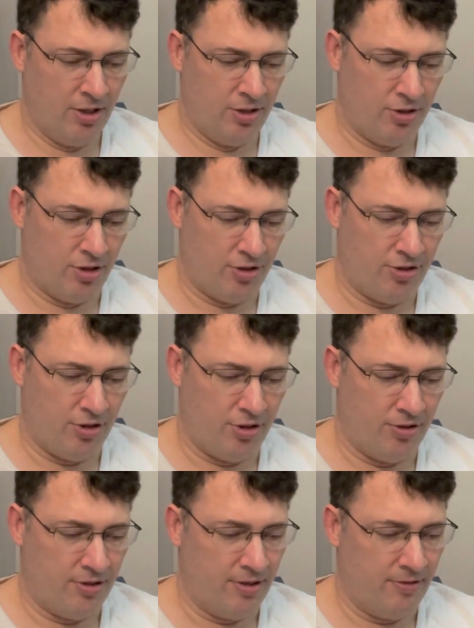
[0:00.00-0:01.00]
Josh
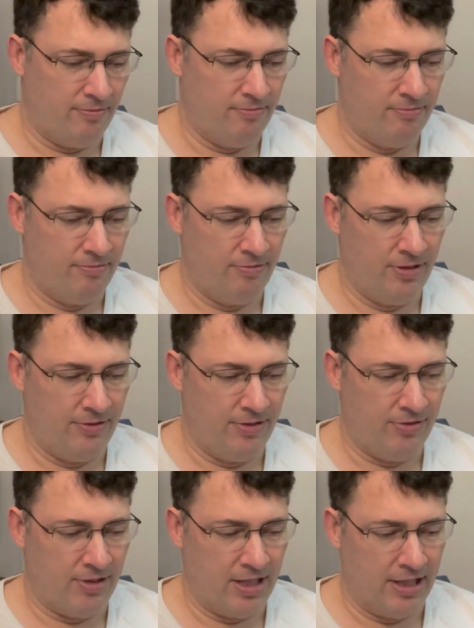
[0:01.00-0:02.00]
Johnson,
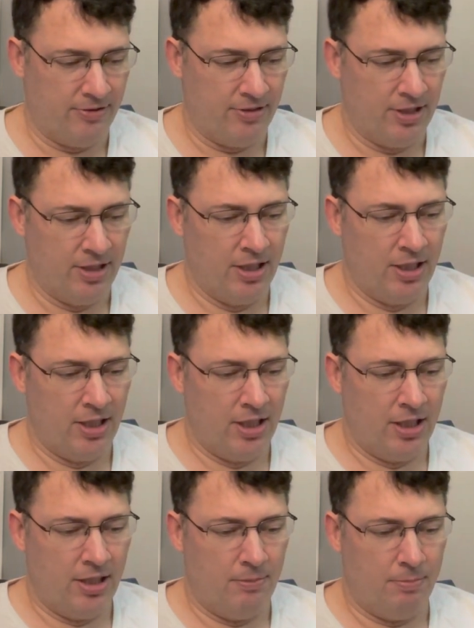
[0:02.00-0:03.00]
55.
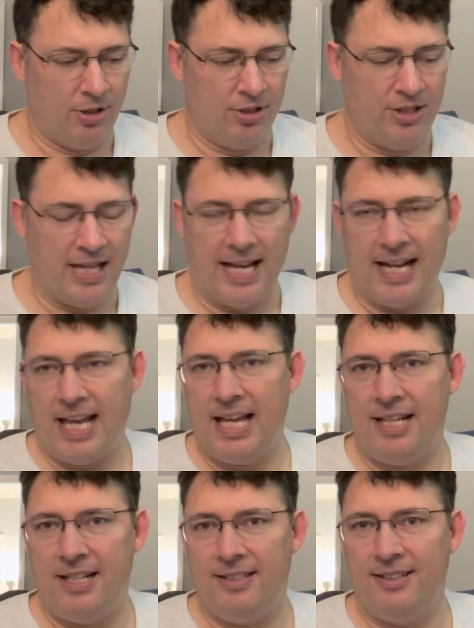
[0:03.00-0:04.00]
Birdcat
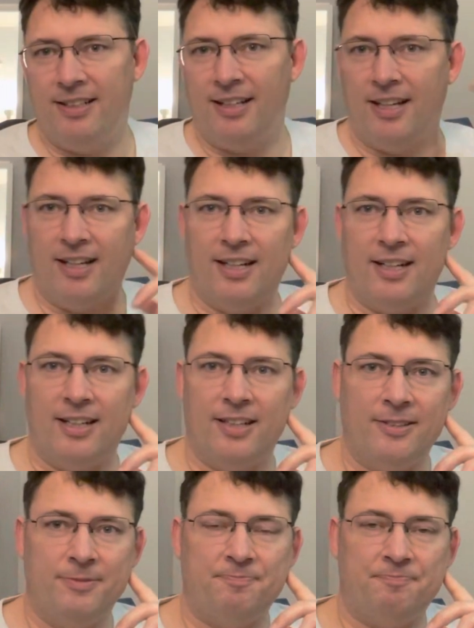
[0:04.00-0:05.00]
8,
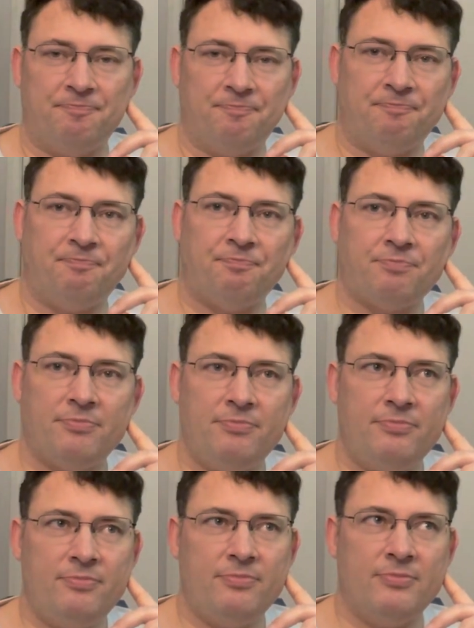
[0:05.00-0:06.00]
I
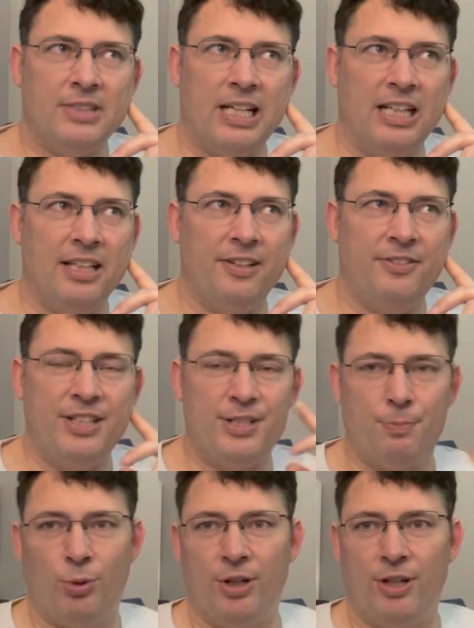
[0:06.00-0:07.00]
love his
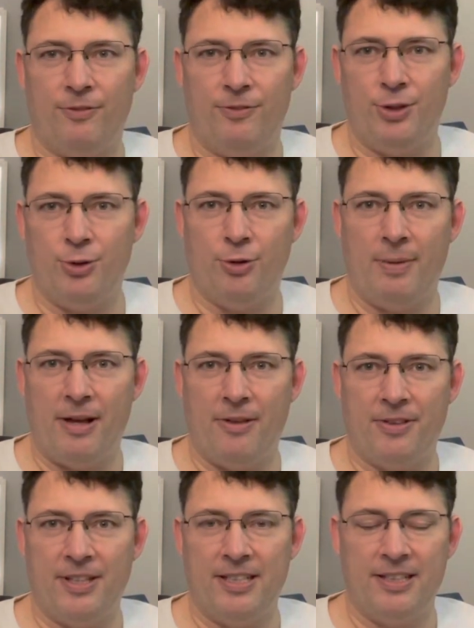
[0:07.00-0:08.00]
point of view
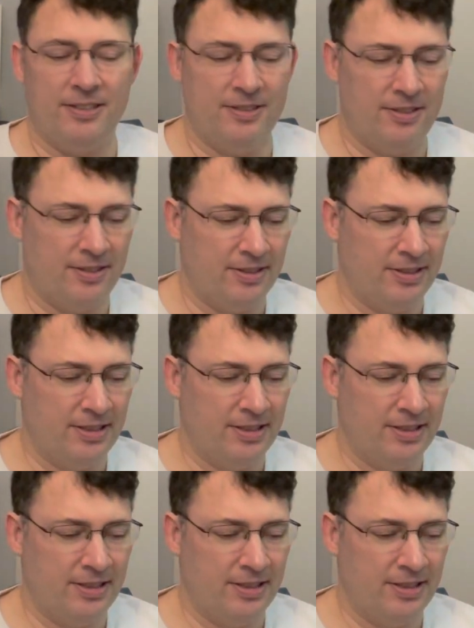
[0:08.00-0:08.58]
about things.